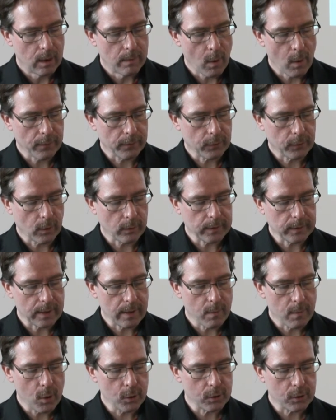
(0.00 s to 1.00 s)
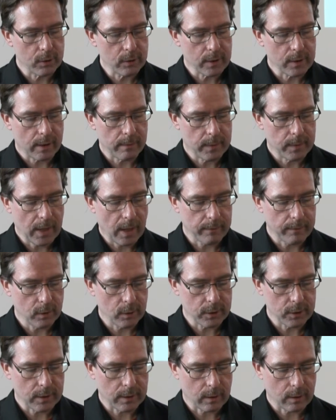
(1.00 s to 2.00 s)
Le Bon thought that emotions and
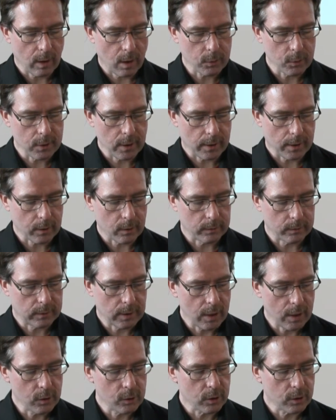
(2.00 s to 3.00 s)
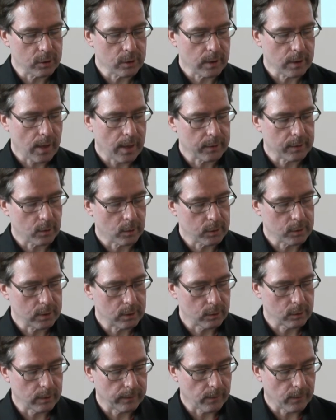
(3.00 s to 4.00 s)
behaviors in crowds are contagious and
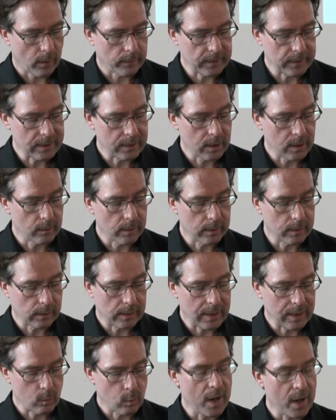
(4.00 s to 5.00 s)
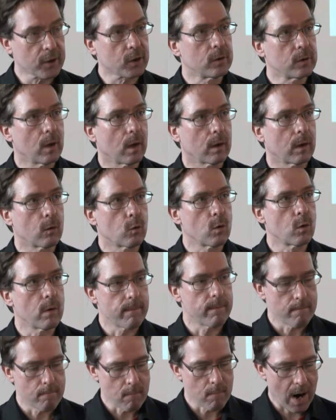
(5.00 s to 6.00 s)
constitutive of inherently irrational
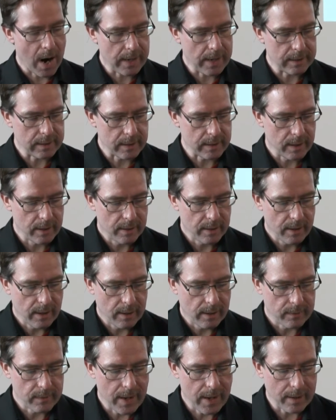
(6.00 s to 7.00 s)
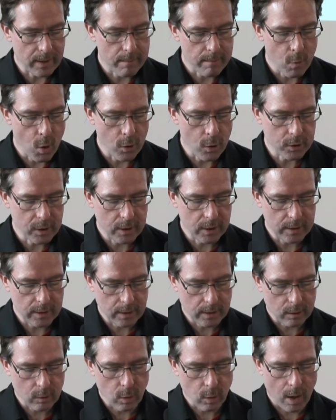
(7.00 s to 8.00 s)
group mind that emerges
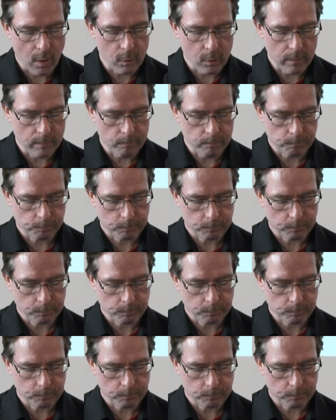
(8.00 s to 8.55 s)
in a crowd.